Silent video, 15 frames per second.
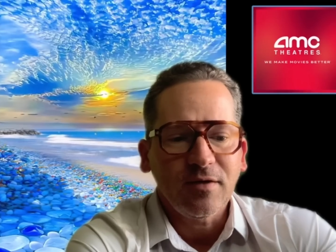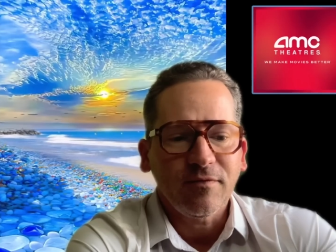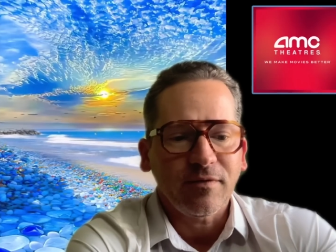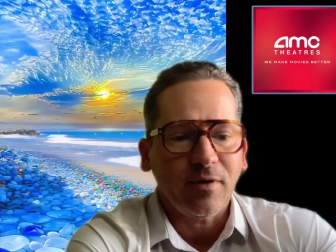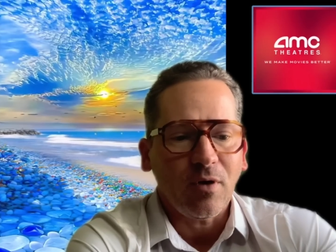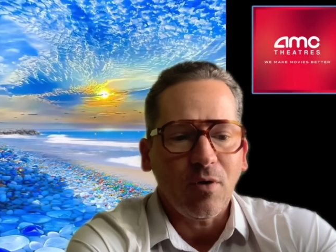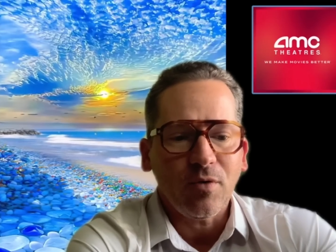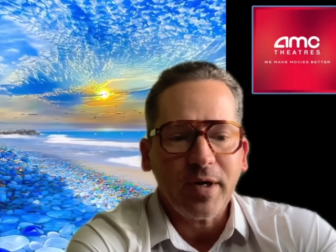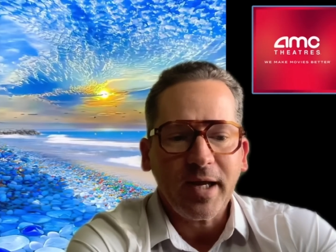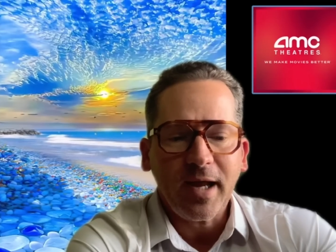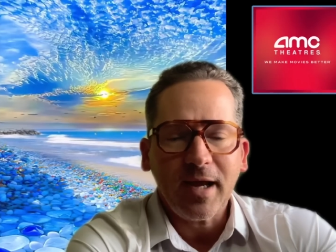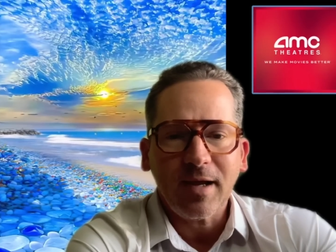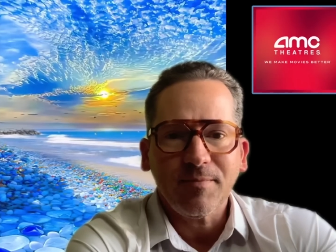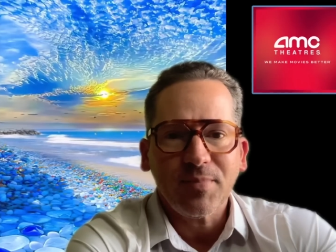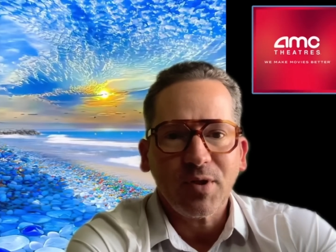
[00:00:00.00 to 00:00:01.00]
for owning
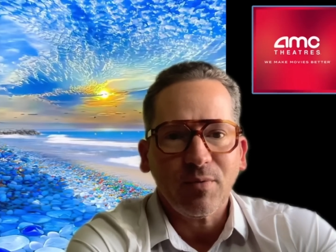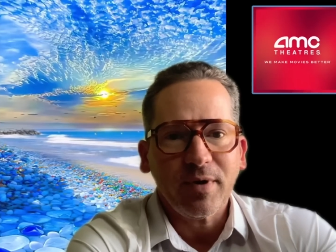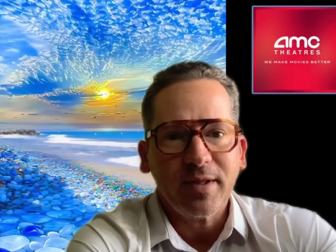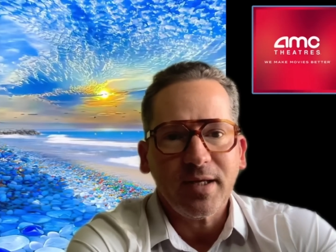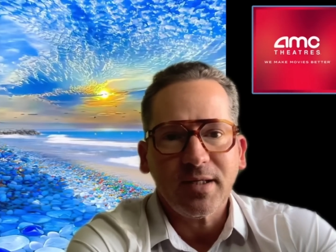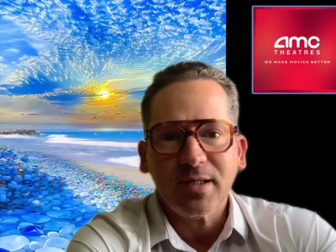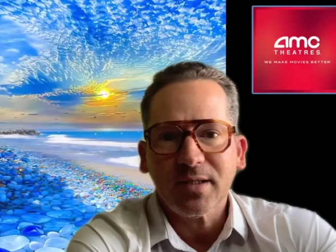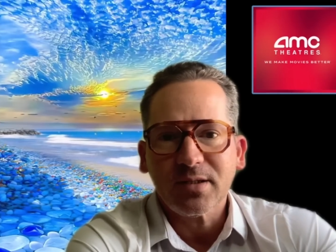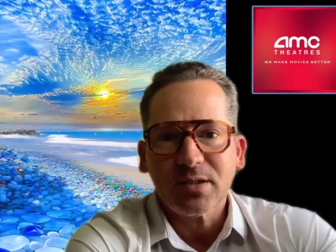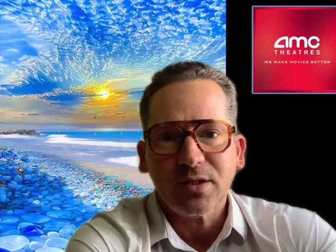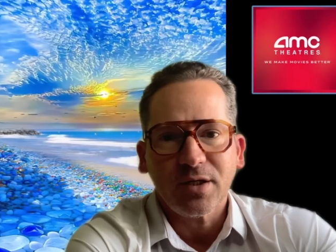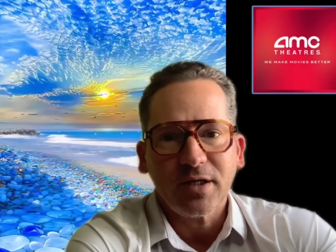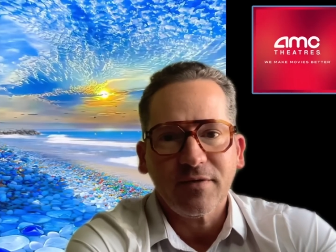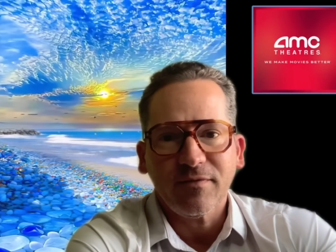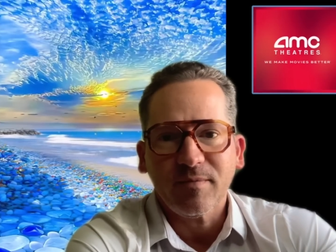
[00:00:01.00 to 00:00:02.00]
Ape the way they did us
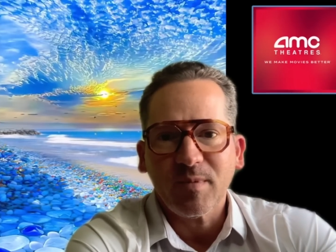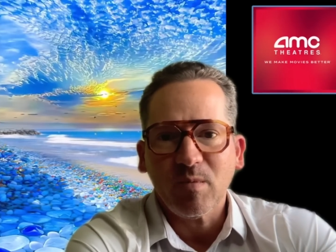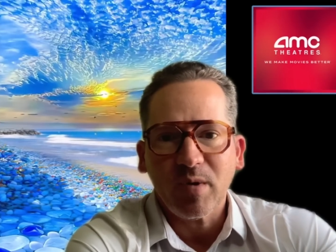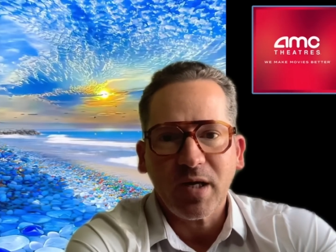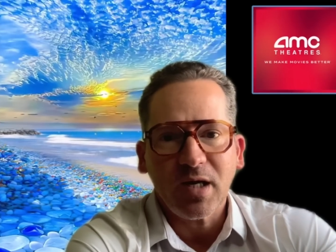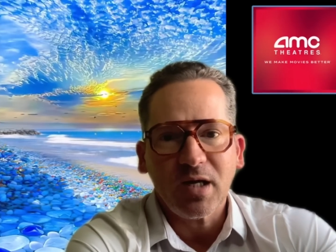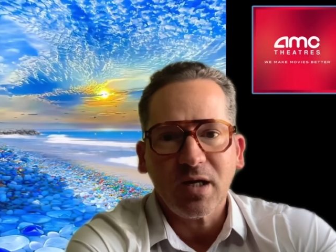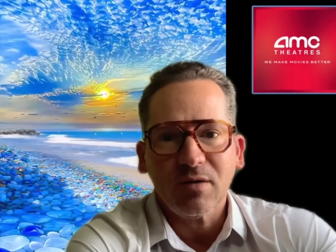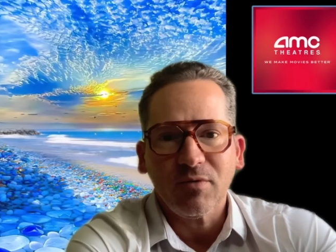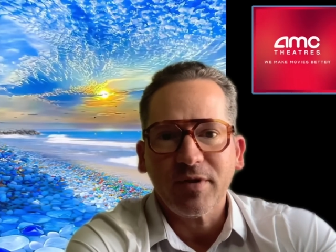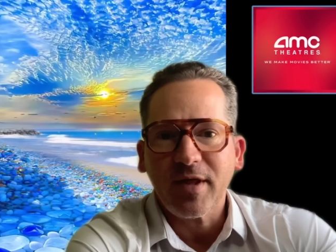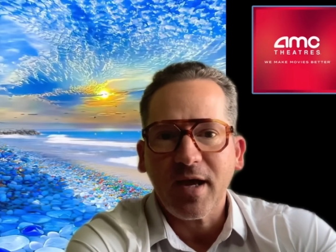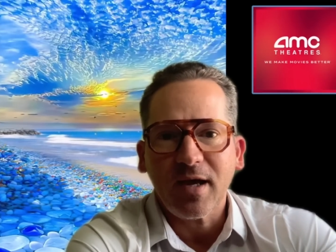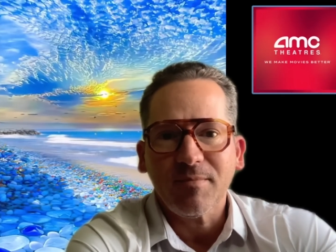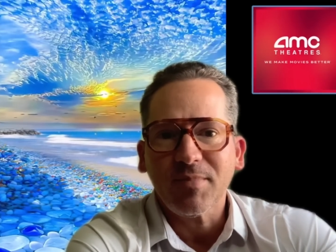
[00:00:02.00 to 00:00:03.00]
dirty from the beginning with
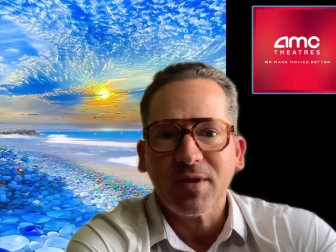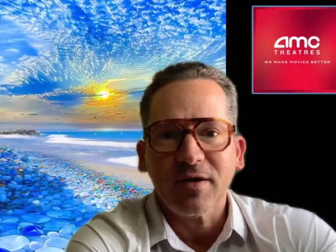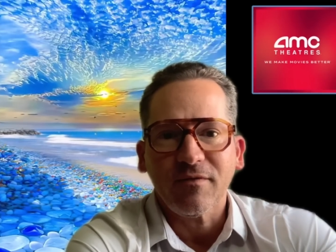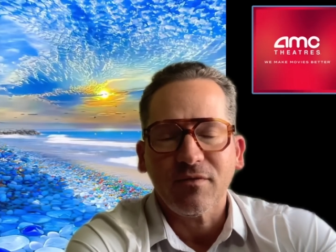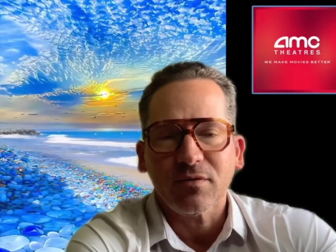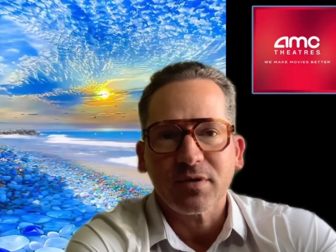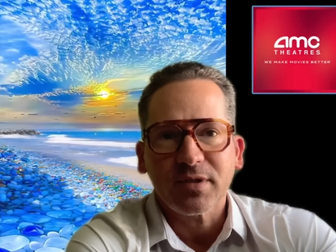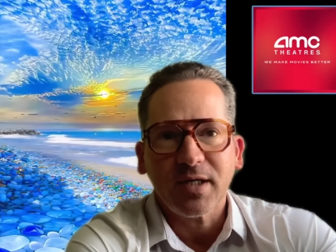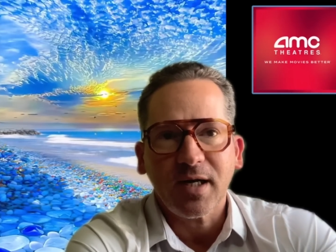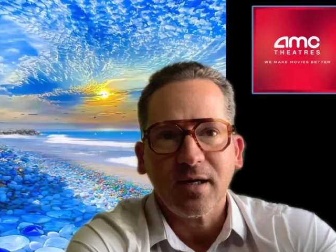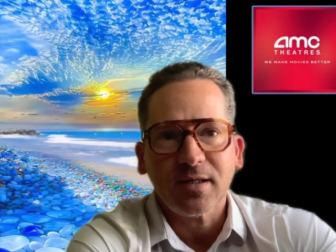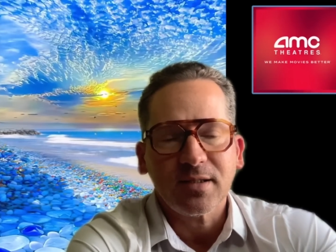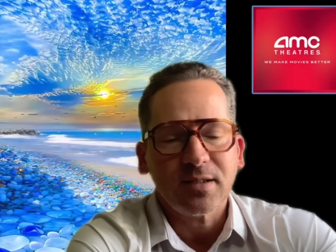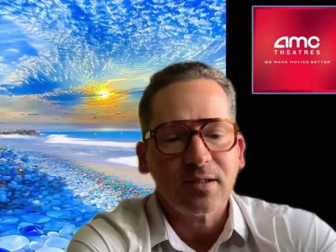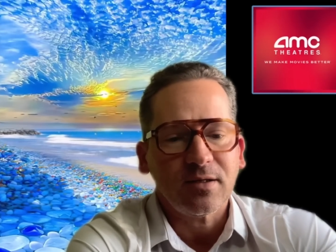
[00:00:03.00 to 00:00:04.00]
Ape and they forced it on
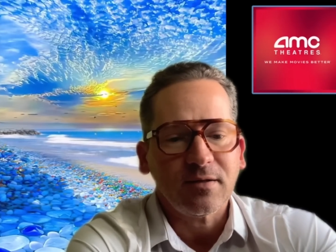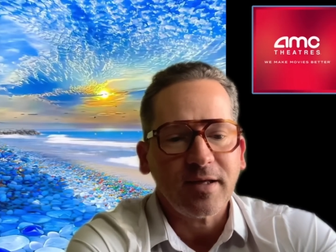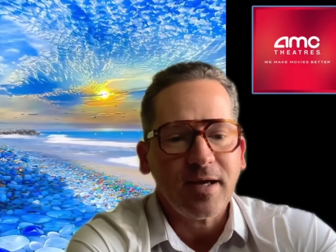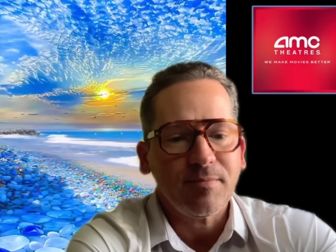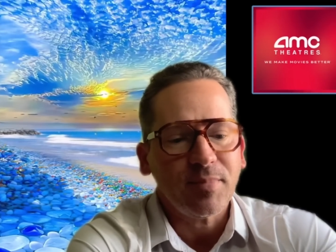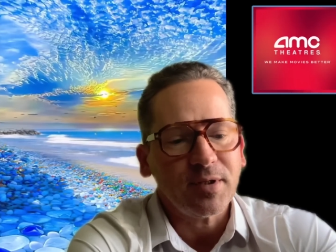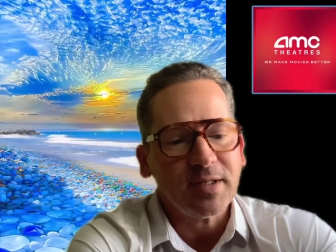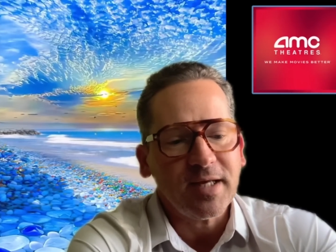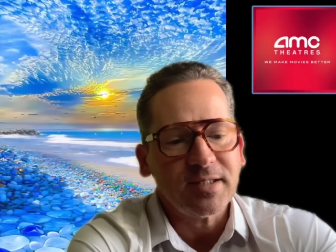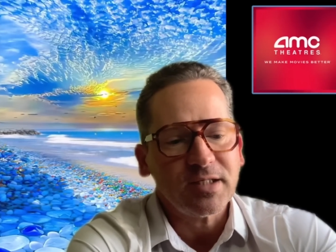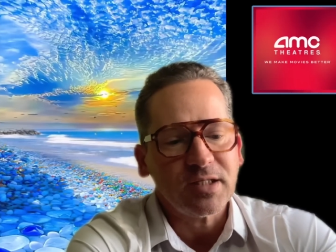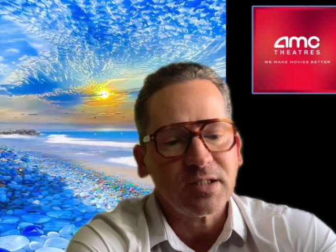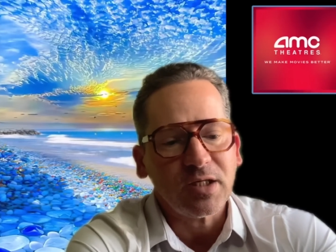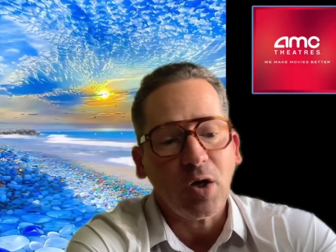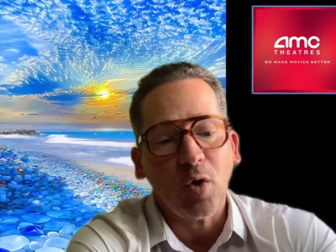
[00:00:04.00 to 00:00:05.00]
us and all that, but that's
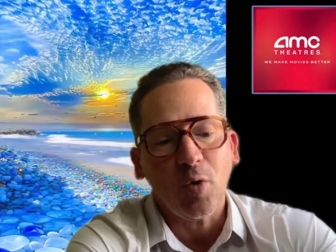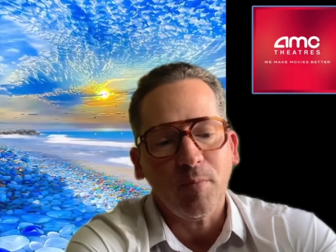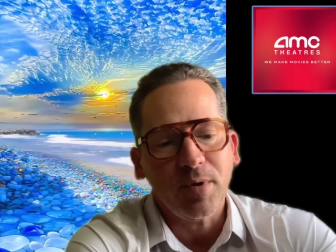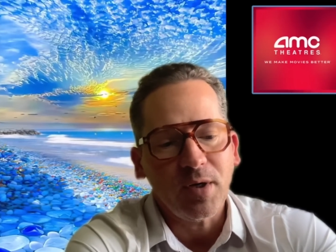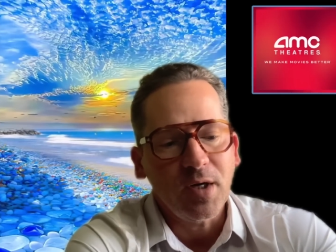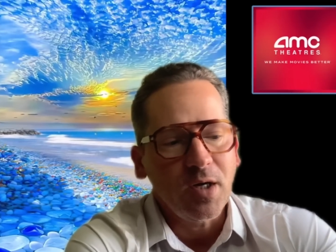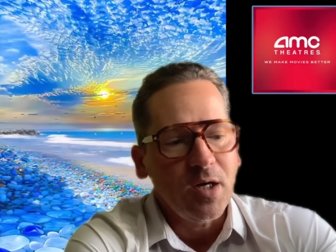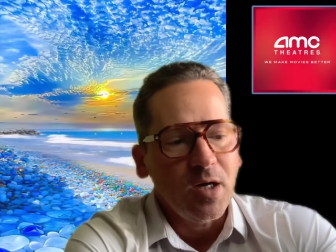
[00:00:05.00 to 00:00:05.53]
just a hope.